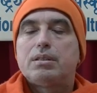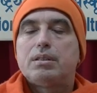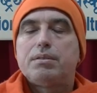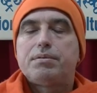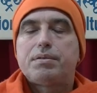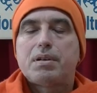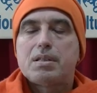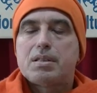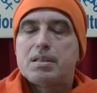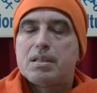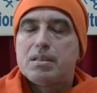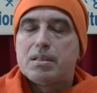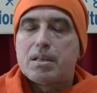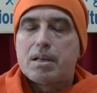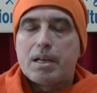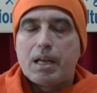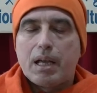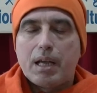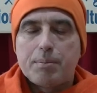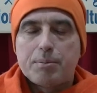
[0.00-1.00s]
difference in
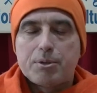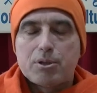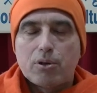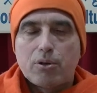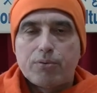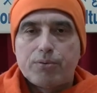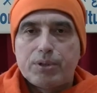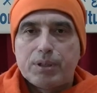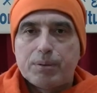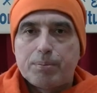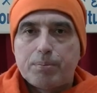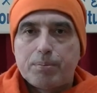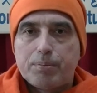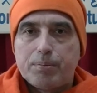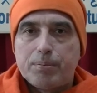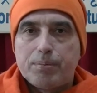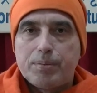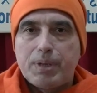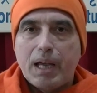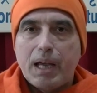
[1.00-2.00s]
the names of the
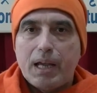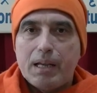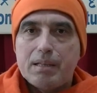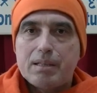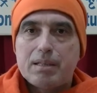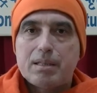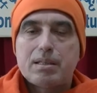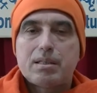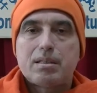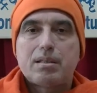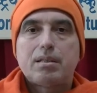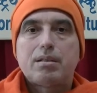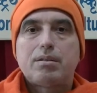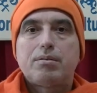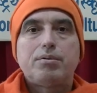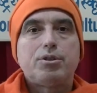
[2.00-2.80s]
days,